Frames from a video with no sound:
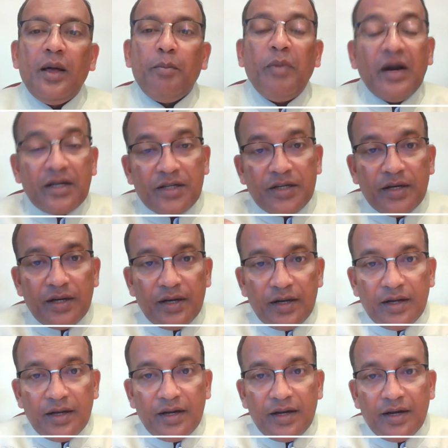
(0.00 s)
But
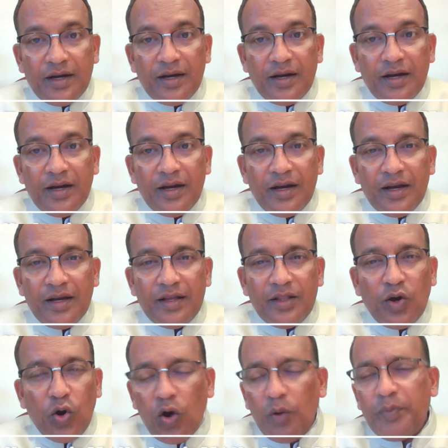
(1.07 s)

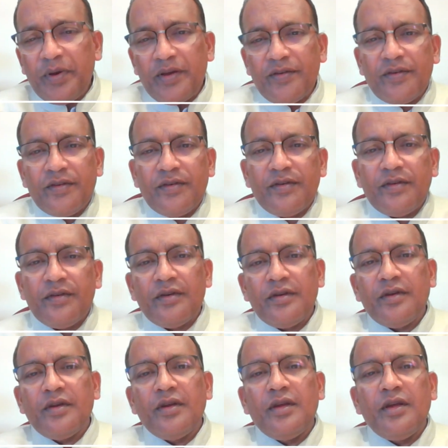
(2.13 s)
the hope is
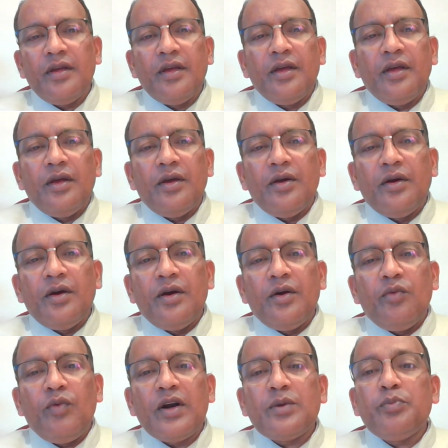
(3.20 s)

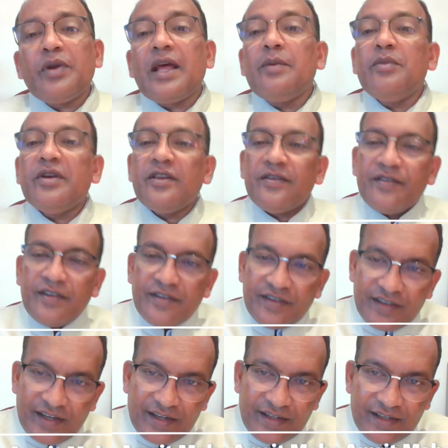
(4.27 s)
what Prime Minister
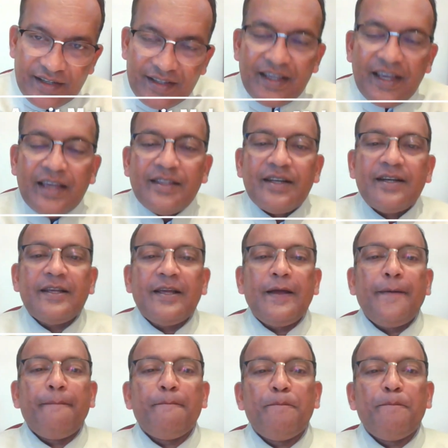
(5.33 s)
said the other day.